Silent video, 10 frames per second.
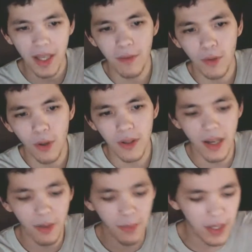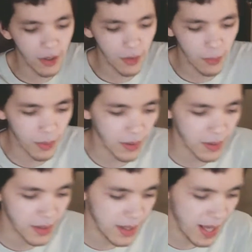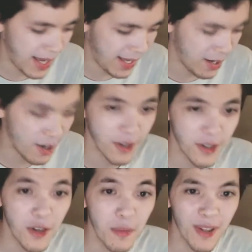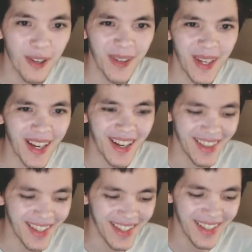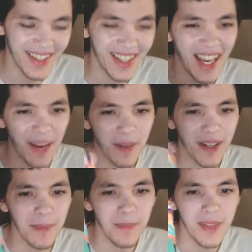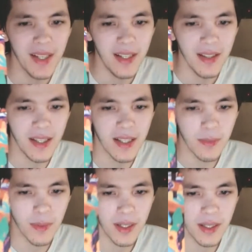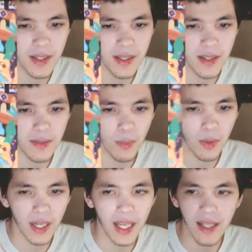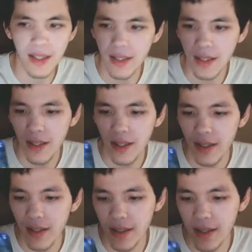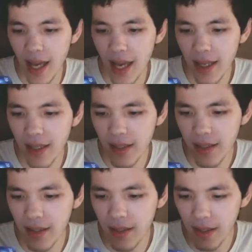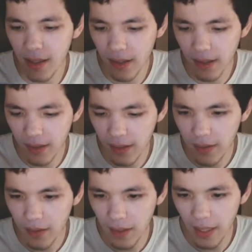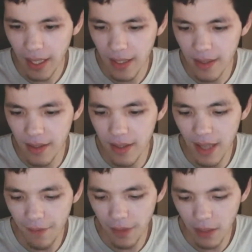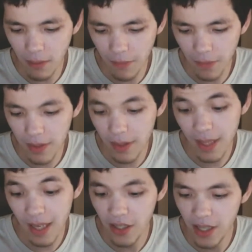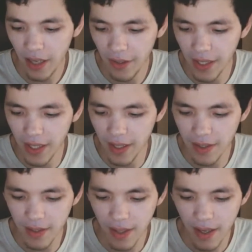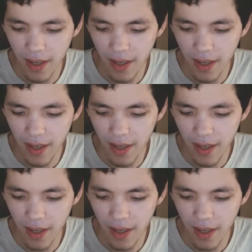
And of course, I'll read all the words that are too blurry on the camera. This one's wordings says, it's definitely a reference to Sagittarius.